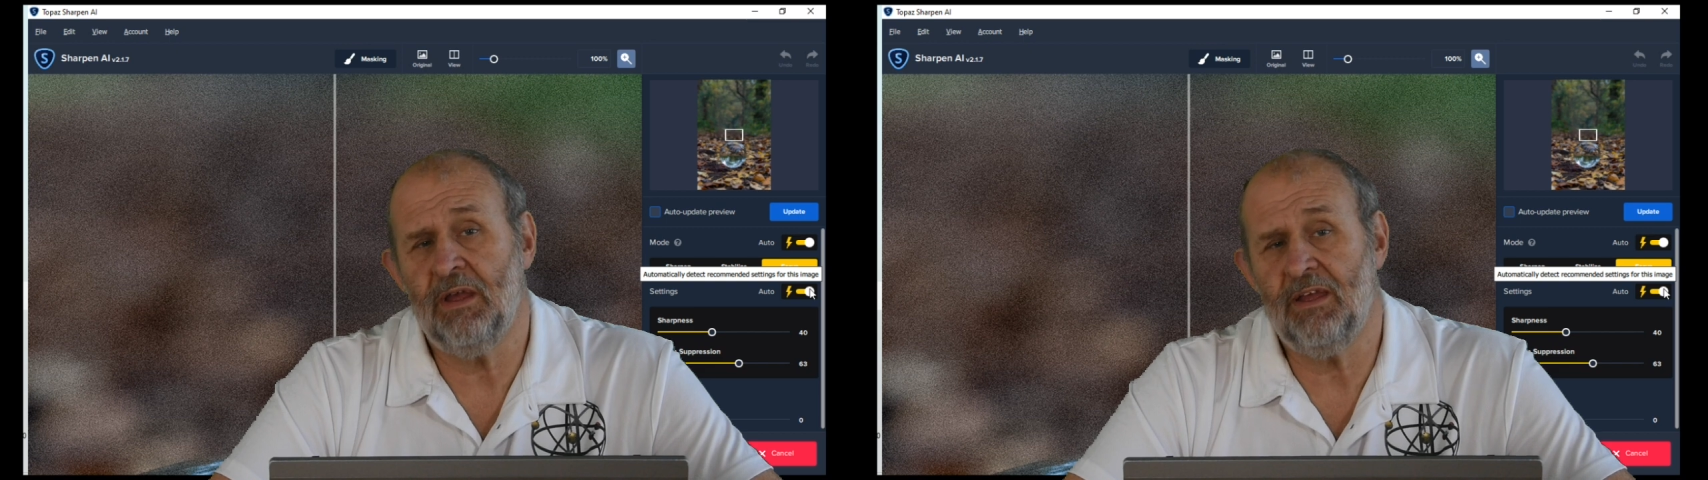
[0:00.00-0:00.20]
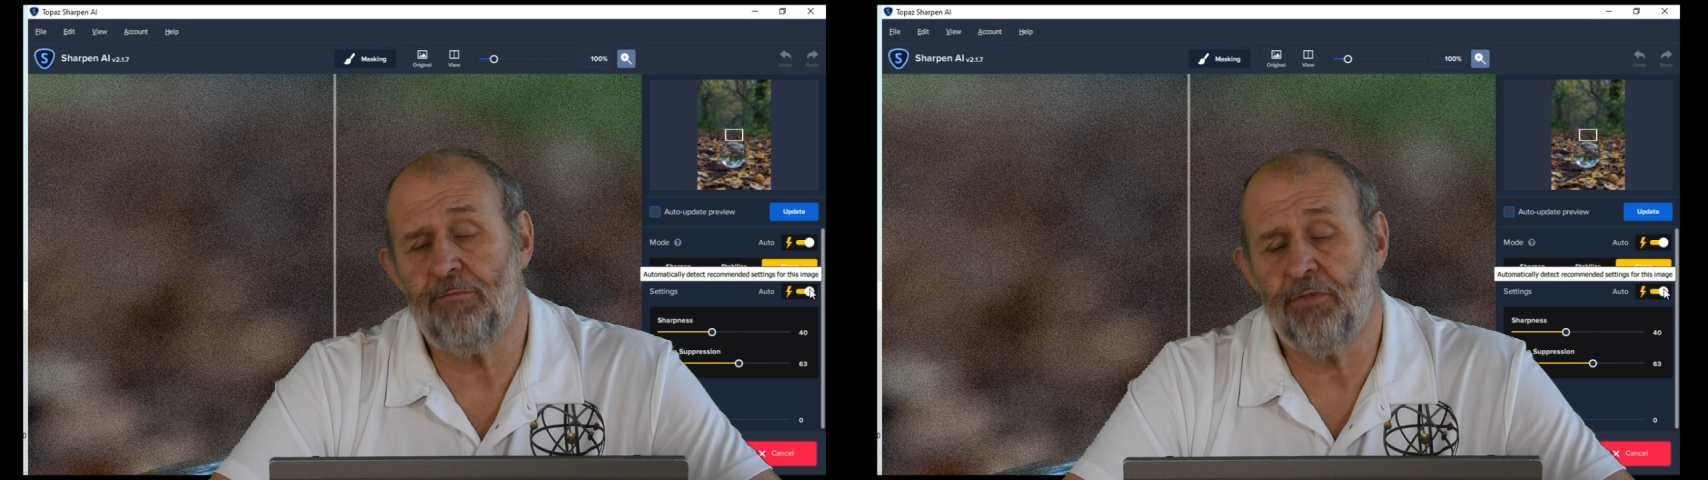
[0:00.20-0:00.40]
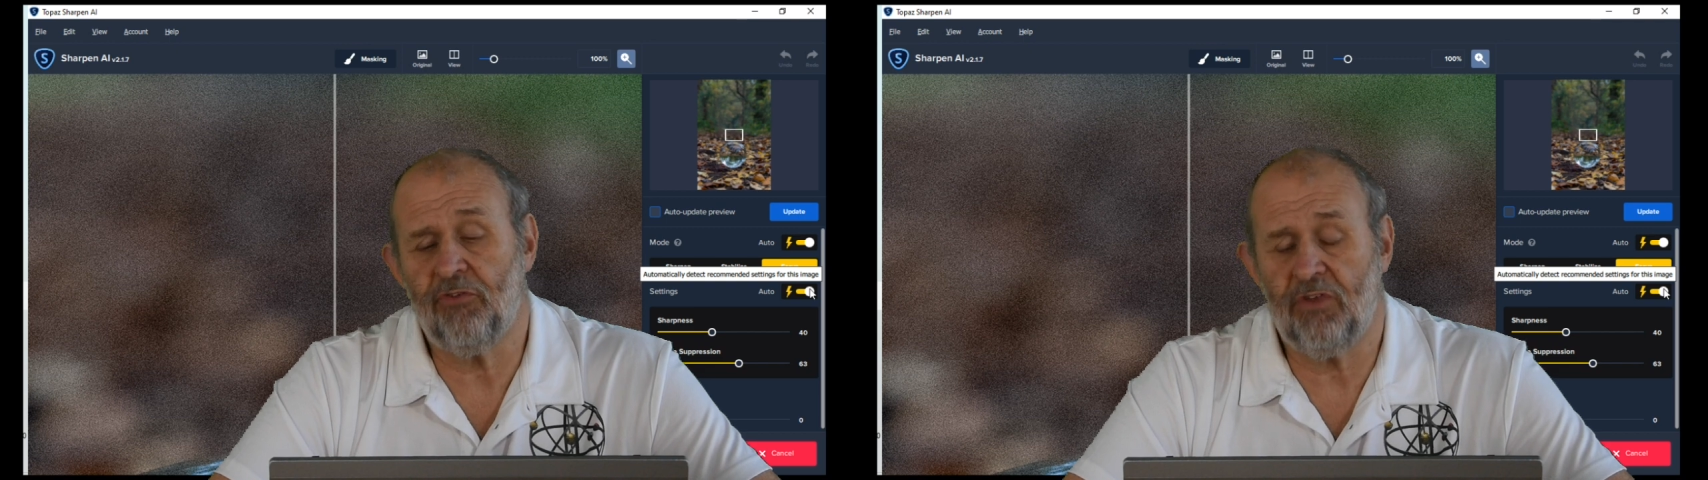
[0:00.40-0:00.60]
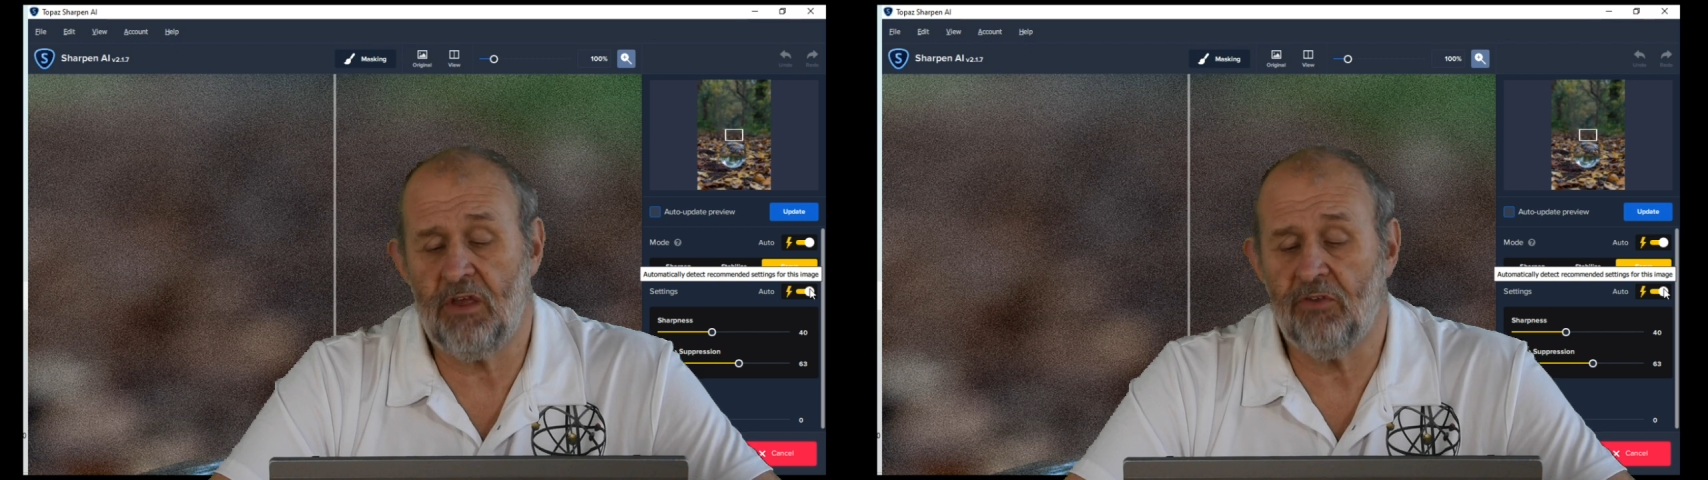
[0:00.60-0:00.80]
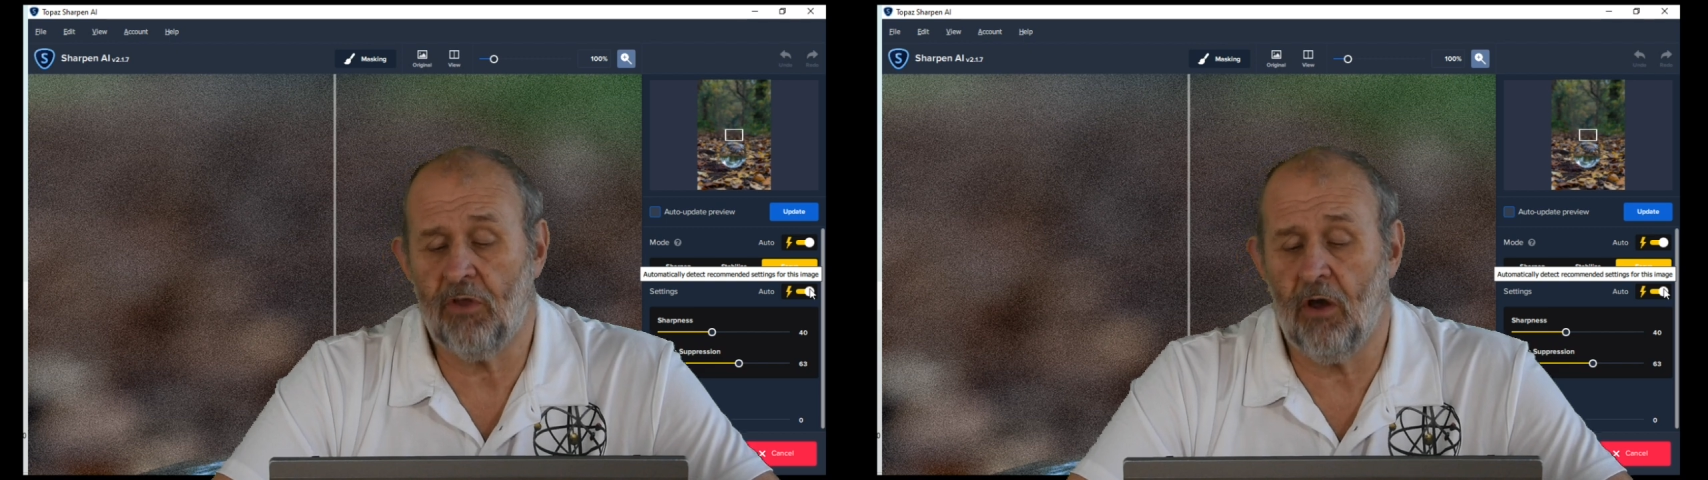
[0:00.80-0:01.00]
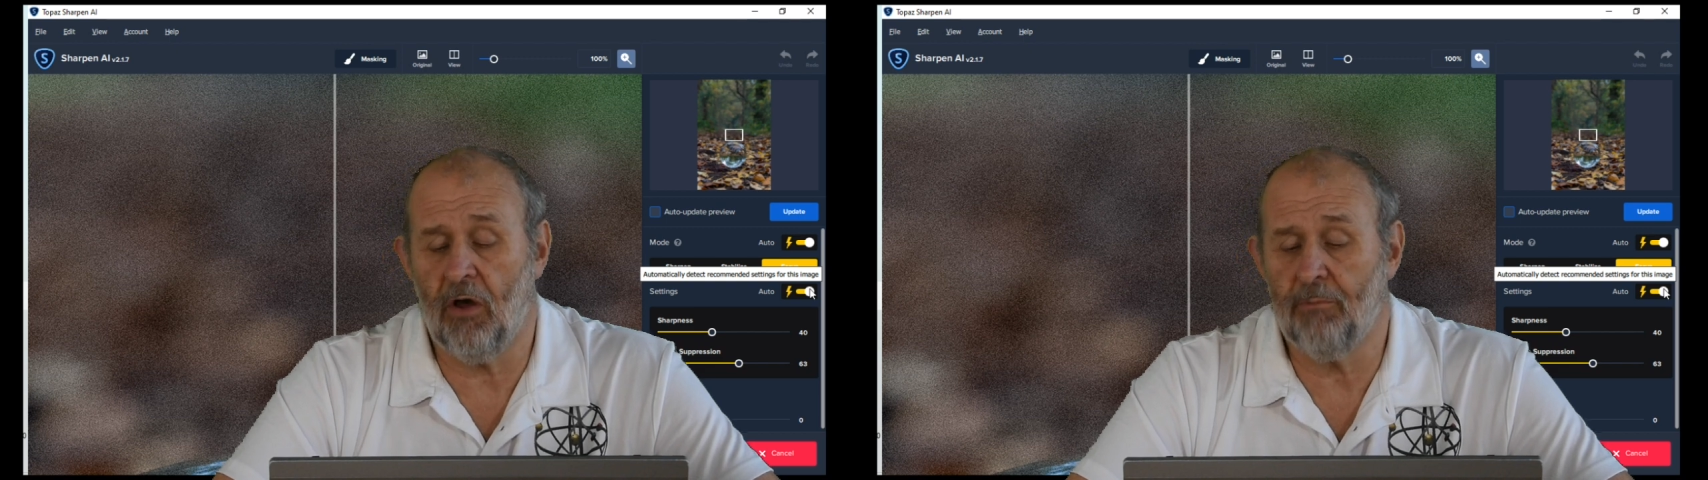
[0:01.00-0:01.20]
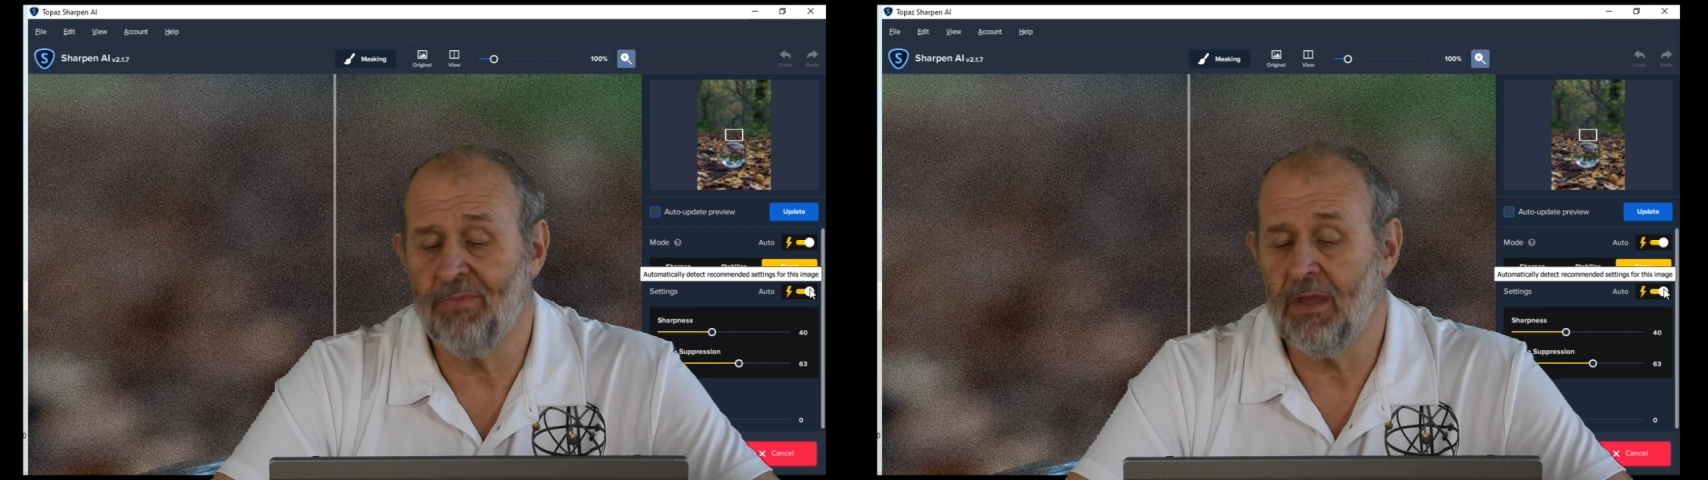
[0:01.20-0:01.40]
if the sea is calm.